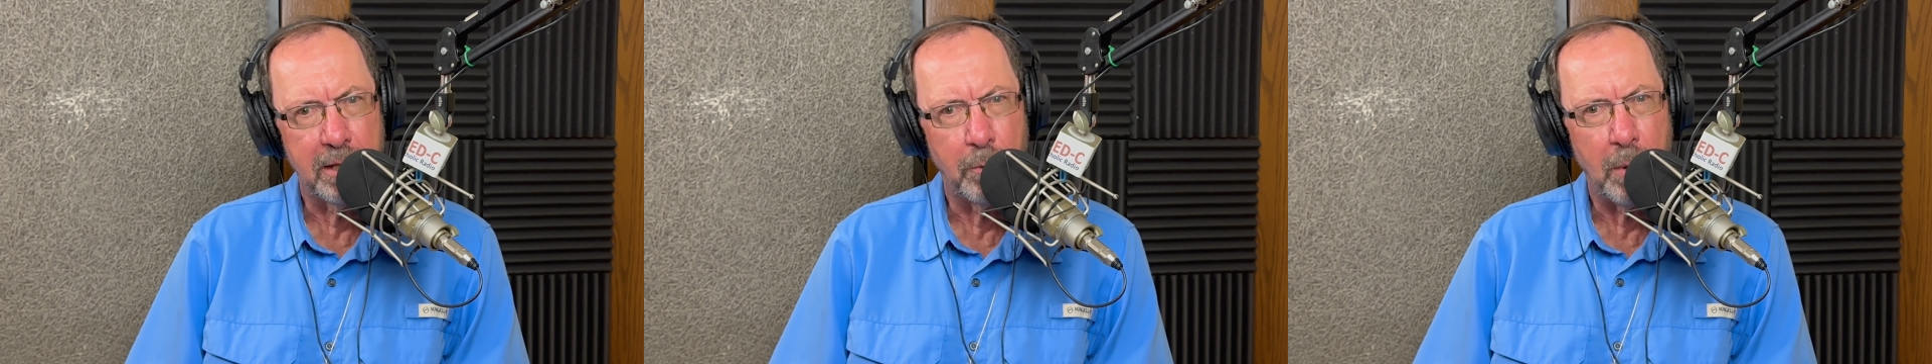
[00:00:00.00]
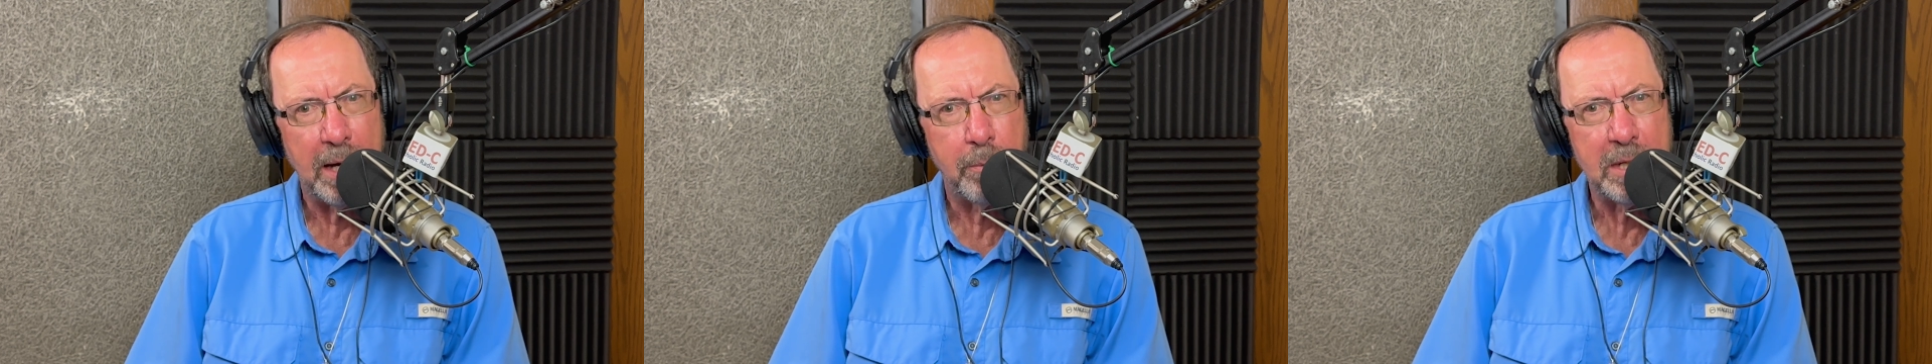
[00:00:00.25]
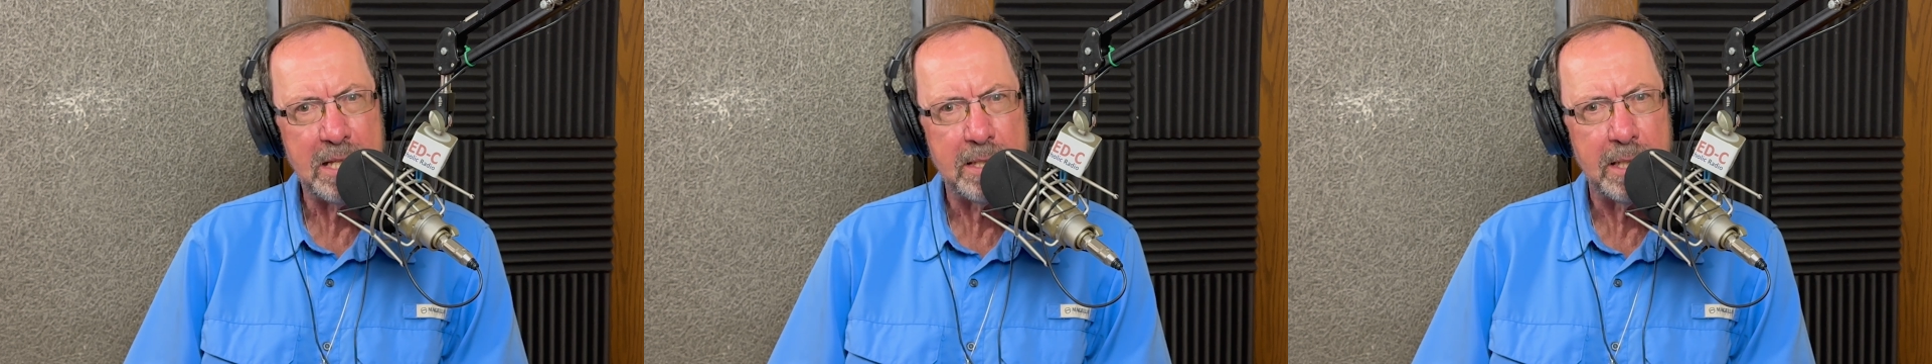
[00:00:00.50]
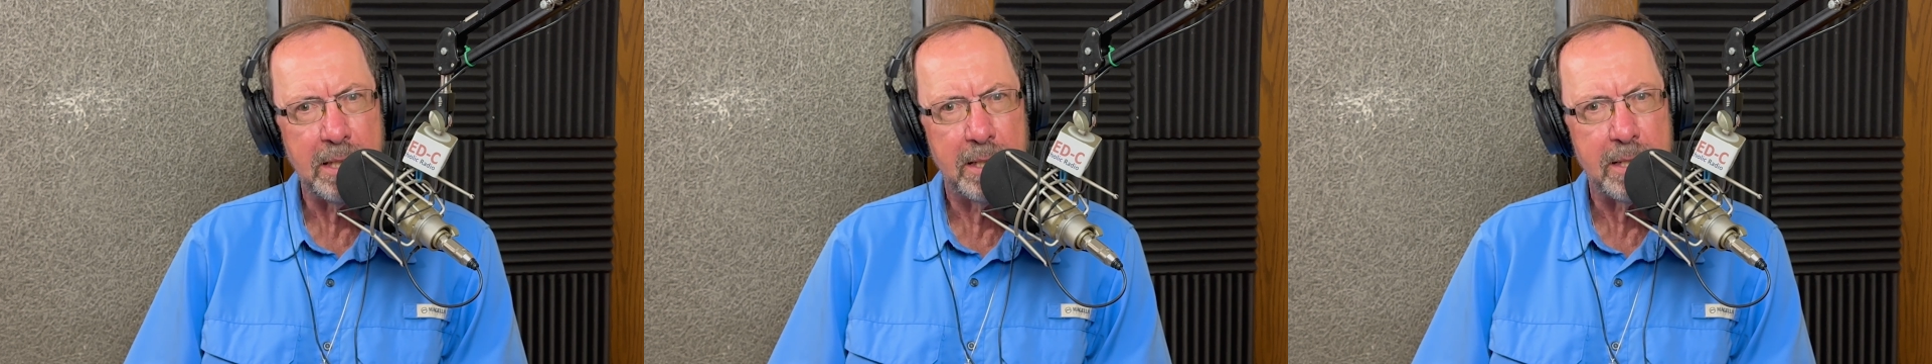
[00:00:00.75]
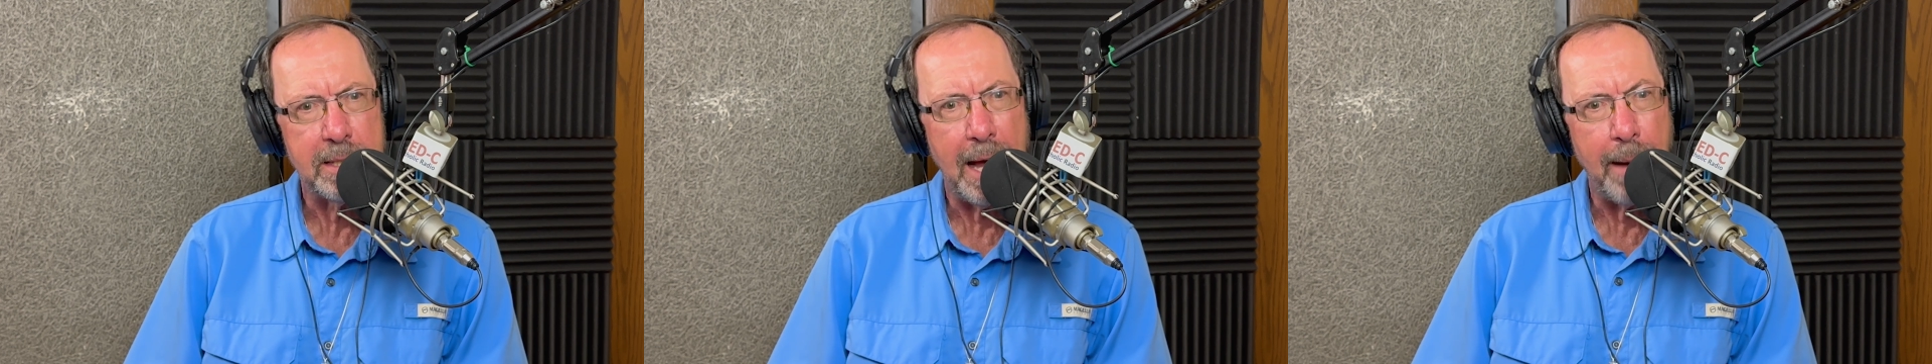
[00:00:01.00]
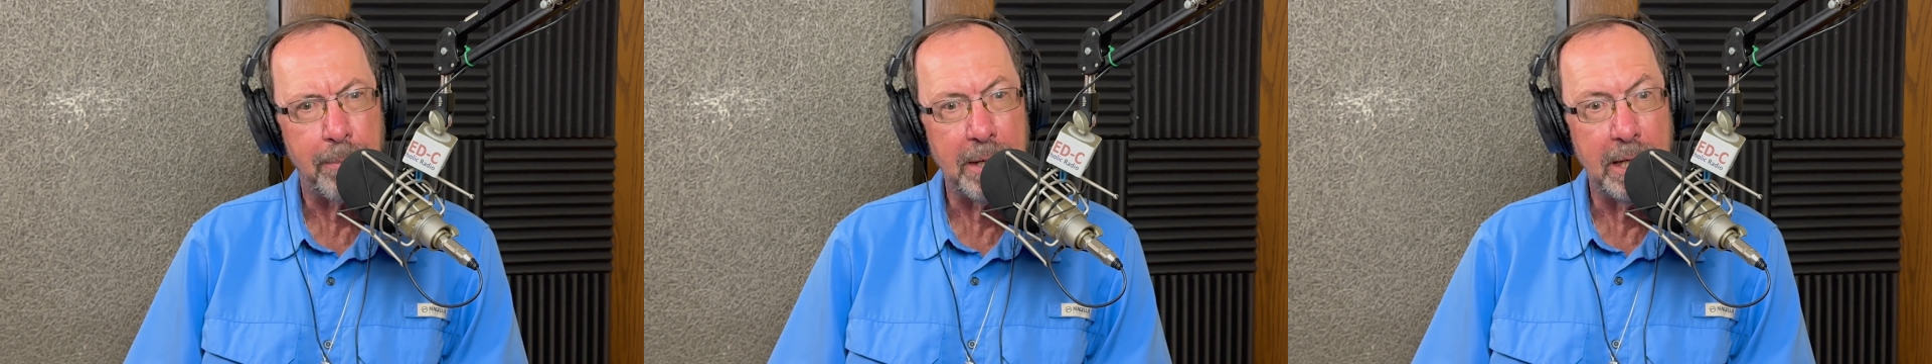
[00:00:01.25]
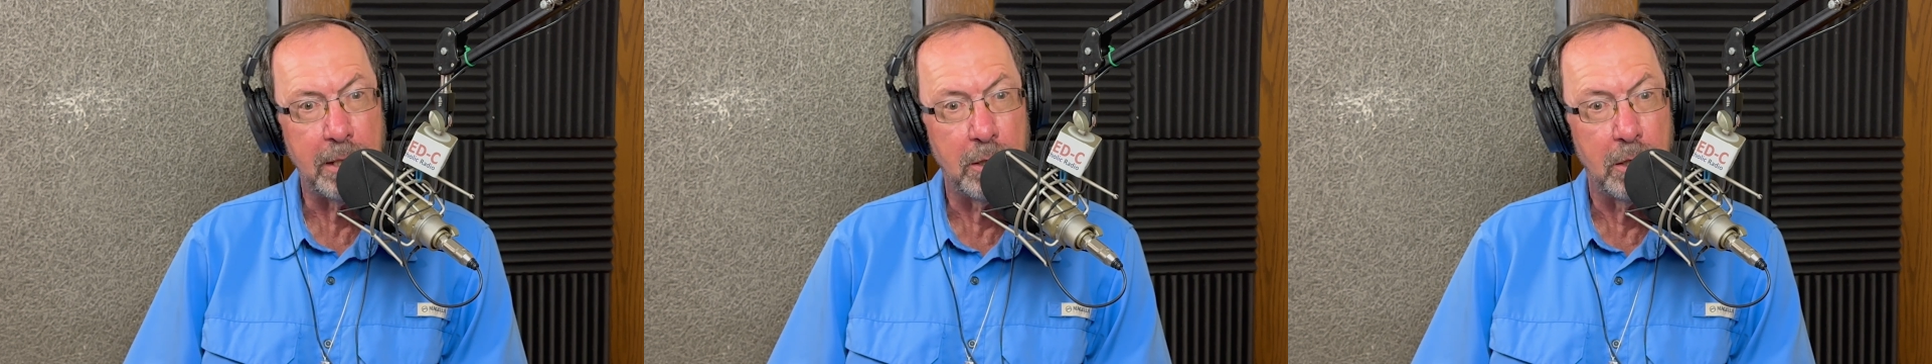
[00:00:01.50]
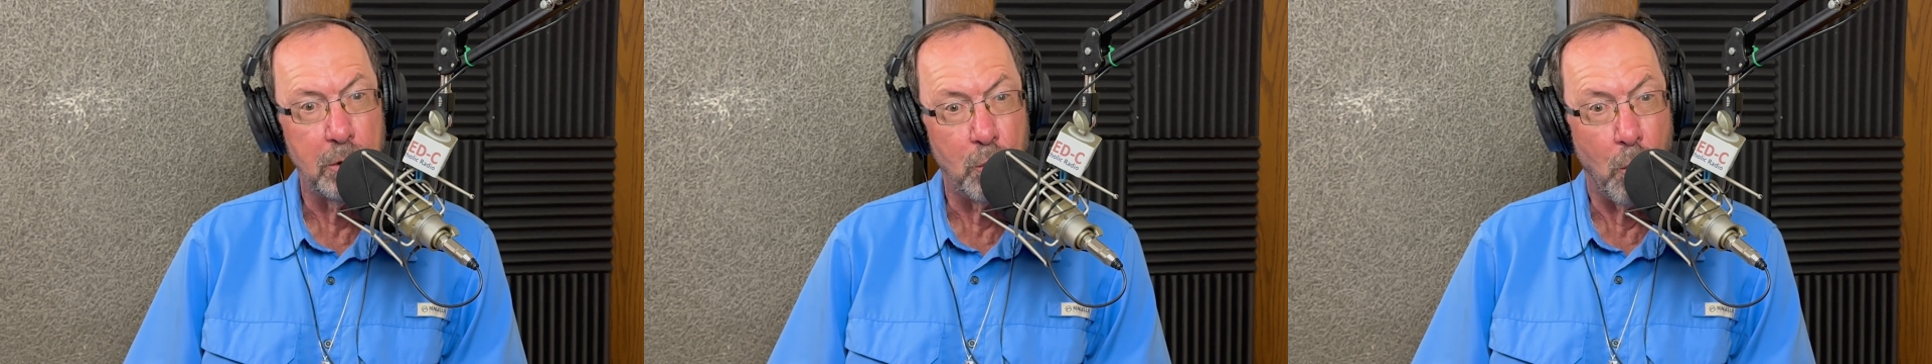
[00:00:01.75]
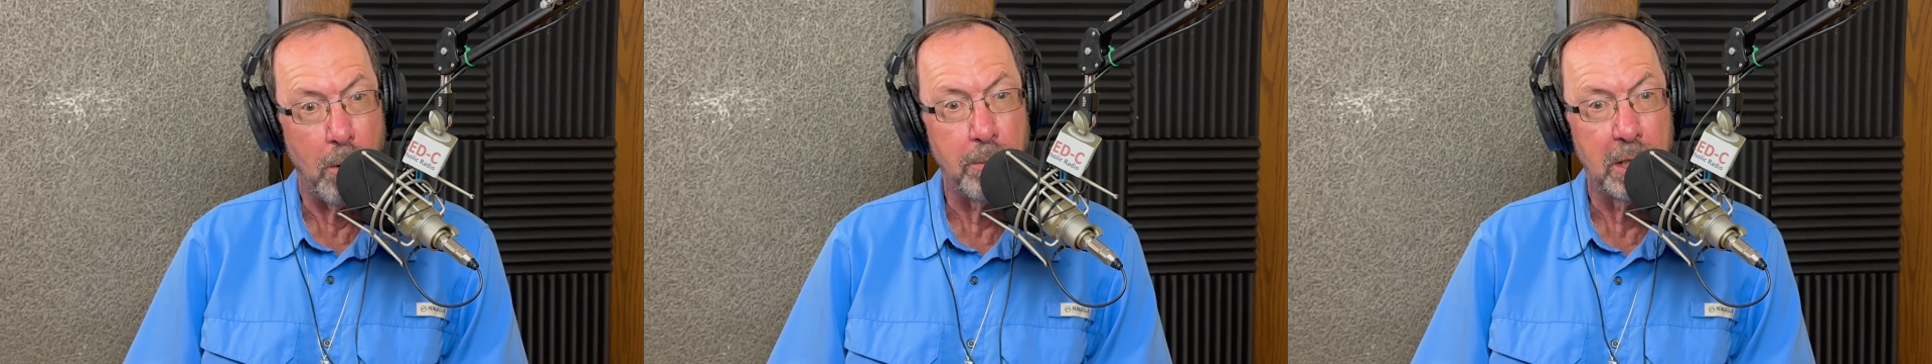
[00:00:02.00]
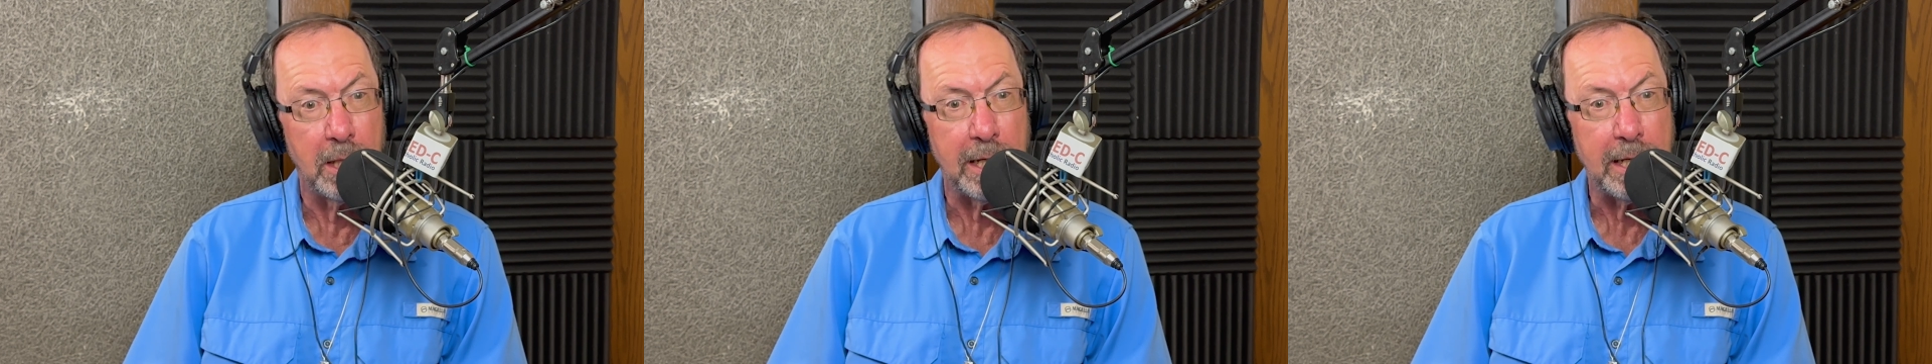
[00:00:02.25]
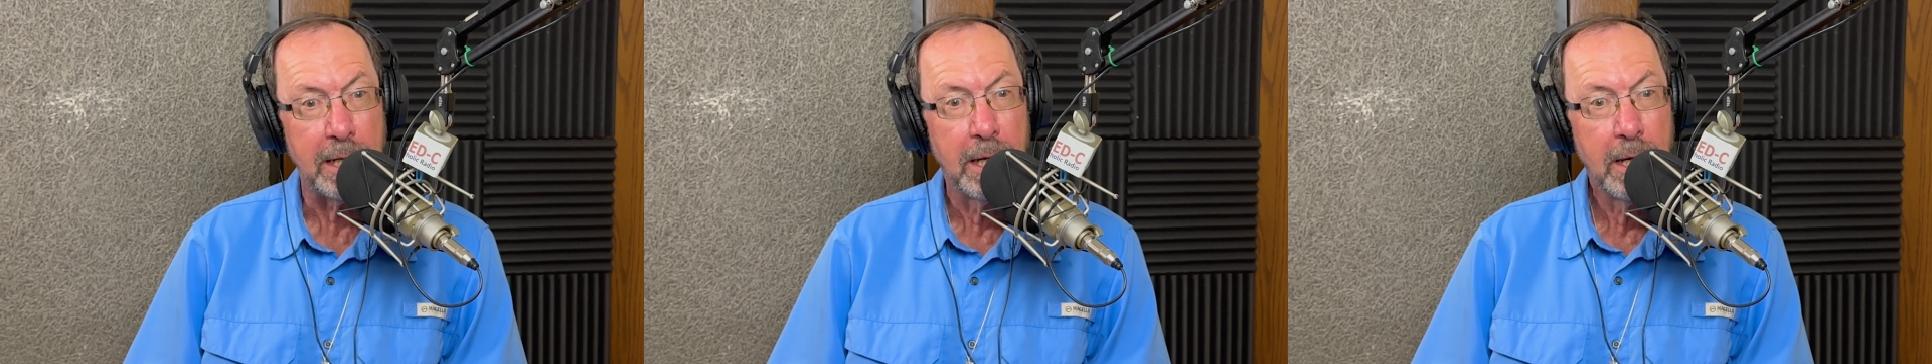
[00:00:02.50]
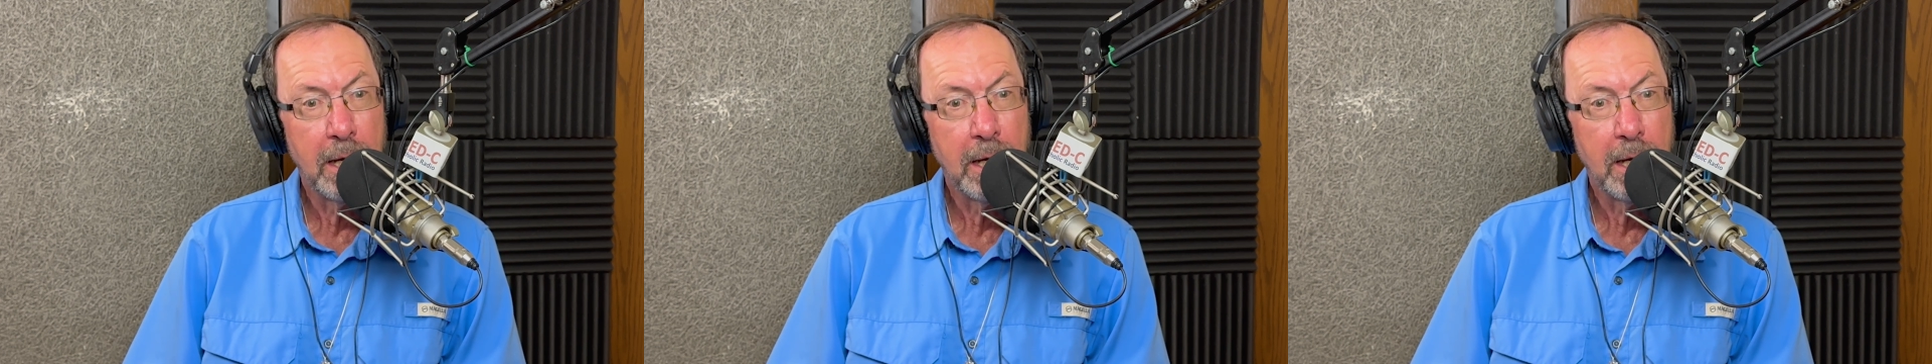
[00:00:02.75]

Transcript: of the way we see this happening normally.